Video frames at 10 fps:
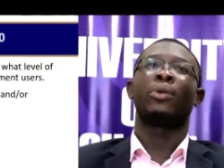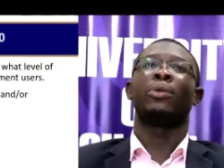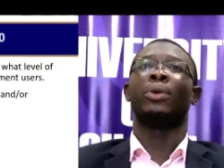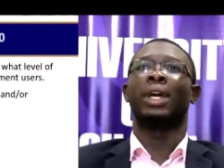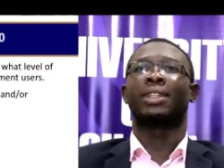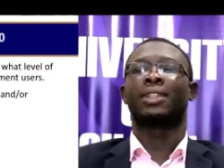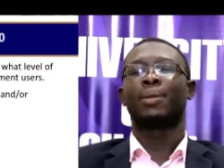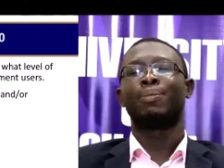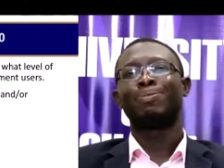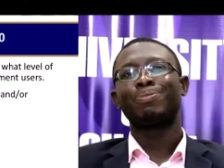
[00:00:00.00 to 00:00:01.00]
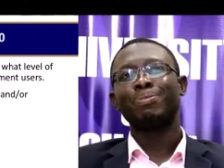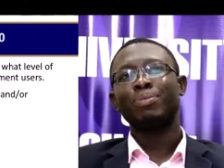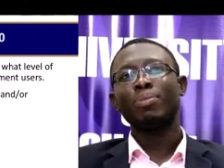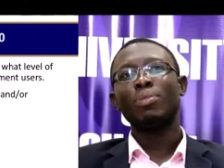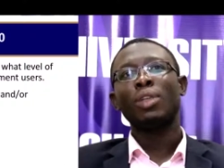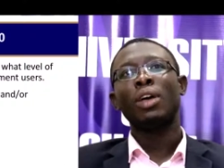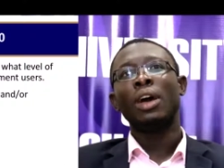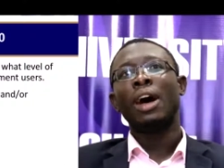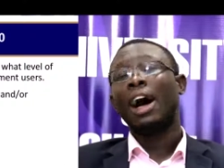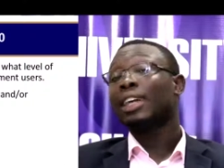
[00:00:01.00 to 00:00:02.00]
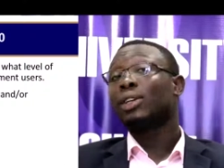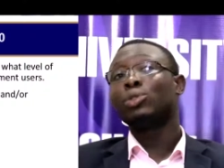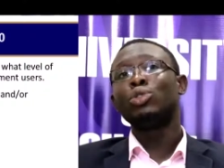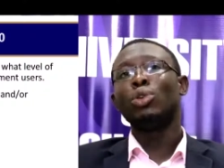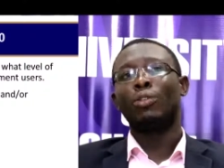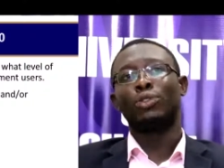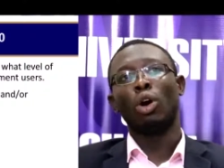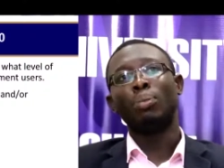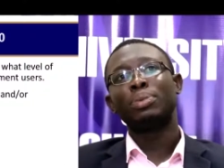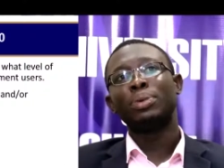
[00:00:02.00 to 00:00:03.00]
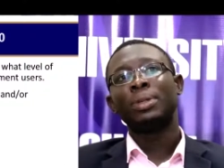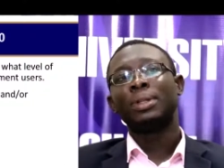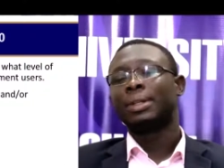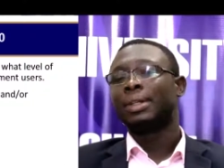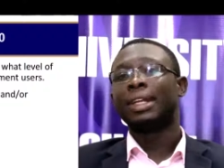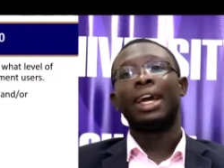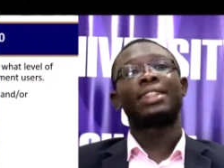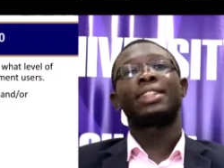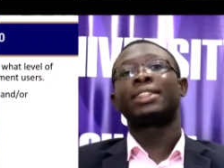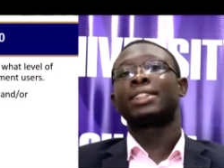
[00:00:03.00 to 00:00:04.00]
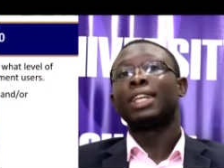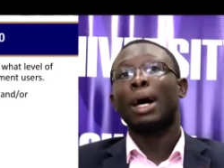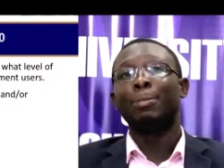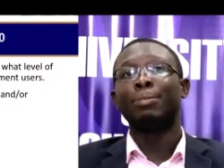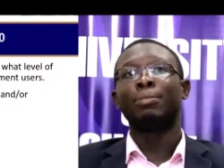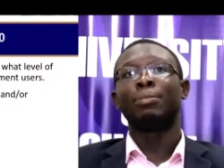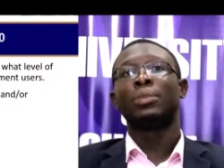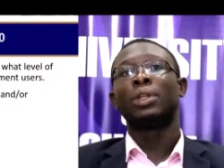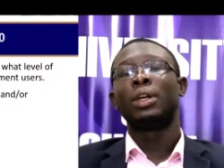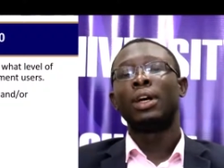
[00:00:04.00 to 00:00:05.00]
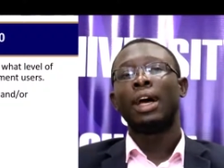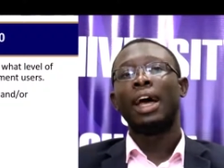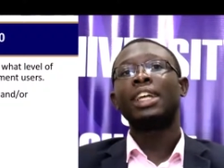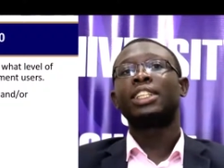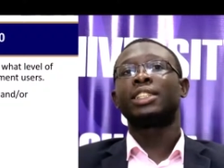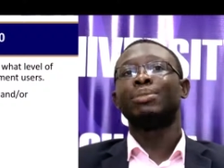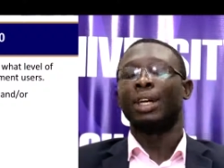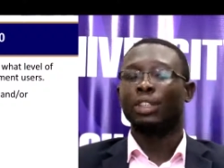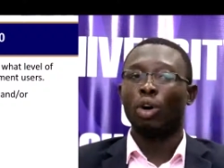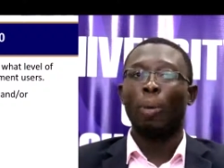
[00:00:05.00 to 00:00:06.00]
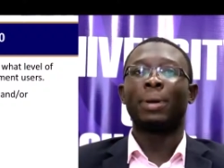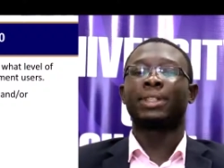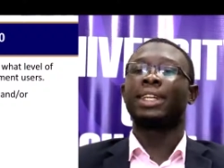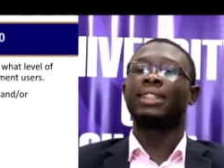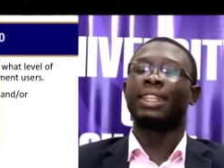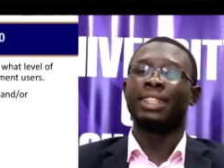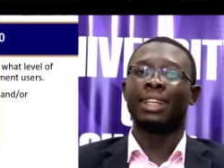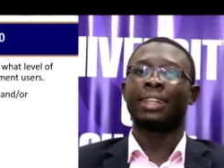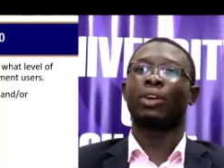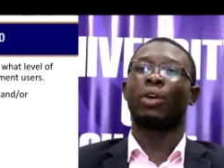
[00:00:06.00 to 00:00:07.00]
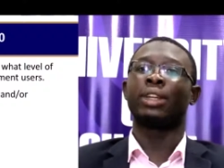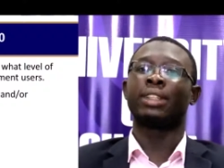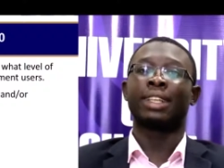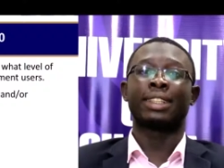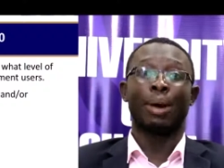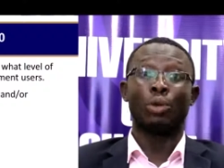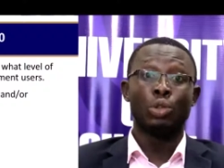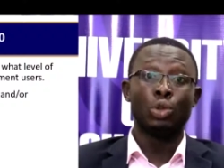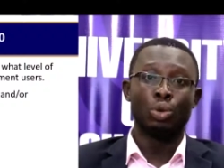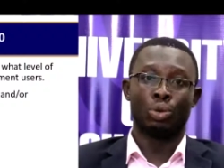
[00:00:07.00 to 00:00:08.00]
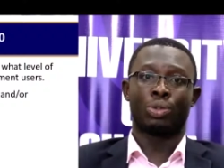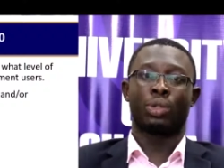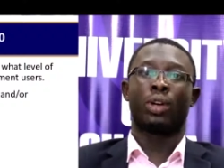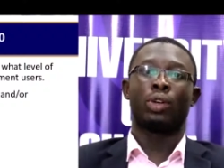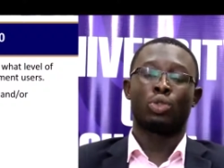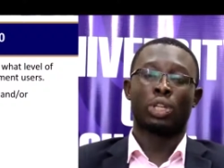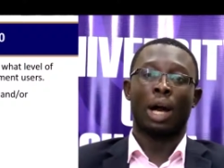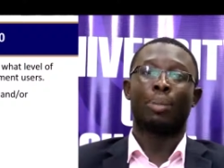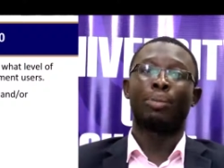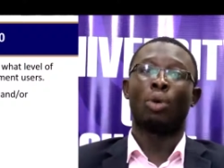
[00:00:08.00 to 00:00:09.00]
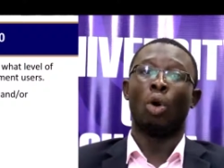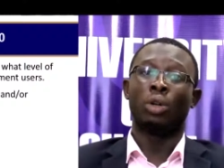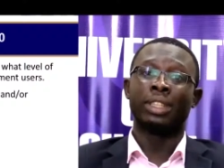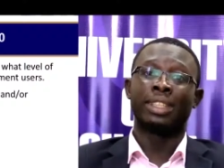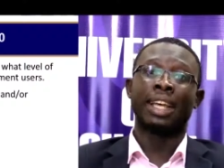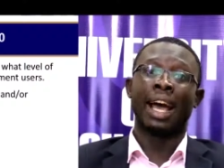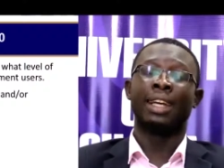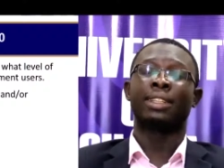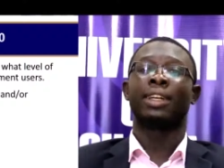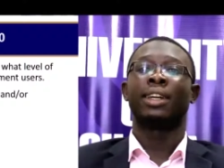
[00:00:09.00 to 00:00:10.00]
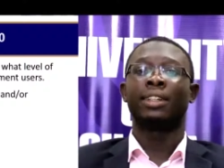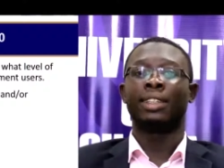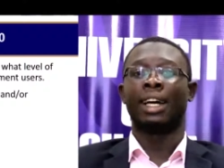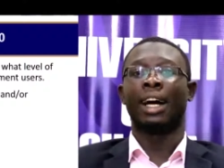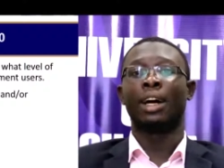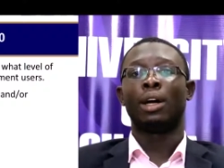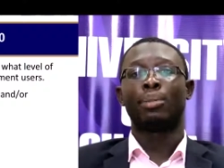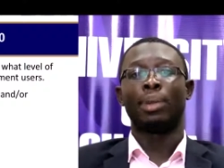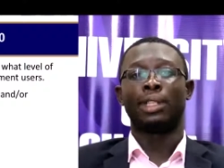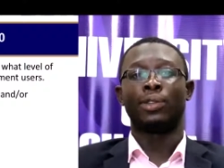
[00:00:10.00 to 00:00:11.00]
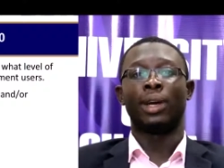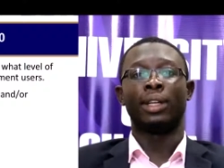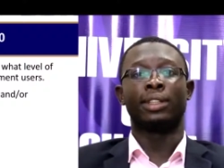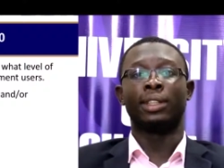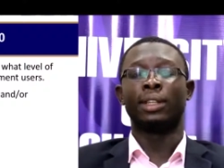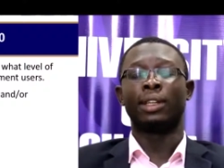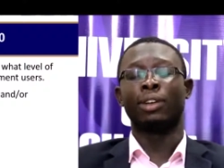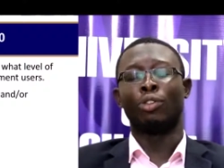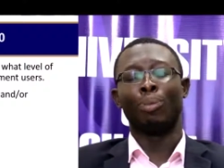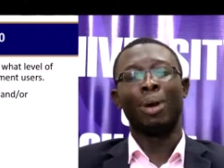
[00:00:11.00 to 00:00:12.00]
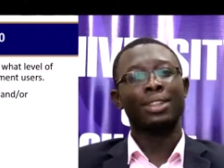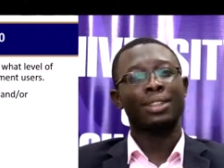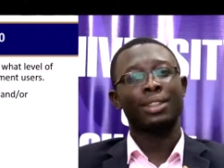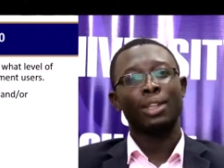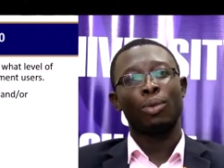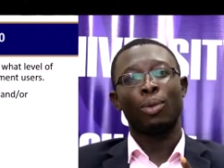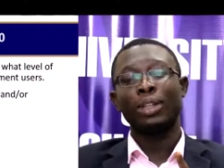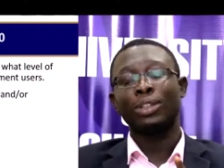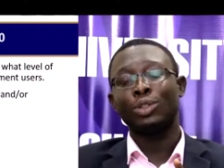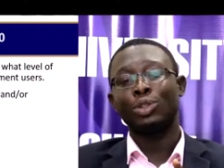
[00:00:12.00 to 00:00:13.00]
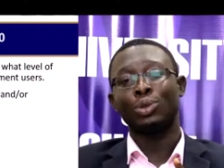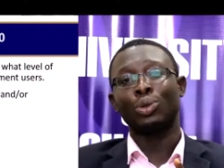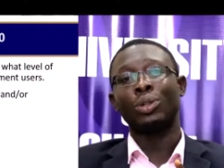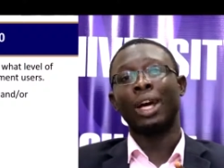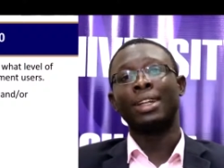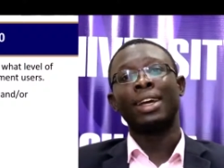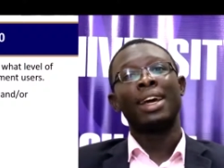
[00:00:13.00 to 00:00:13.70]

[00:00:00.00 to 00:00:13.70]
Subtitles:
risk. As a rule of thumb, there are some estimate or percentages that auditors can use to come or decide their materiality level. But one thing you should know, that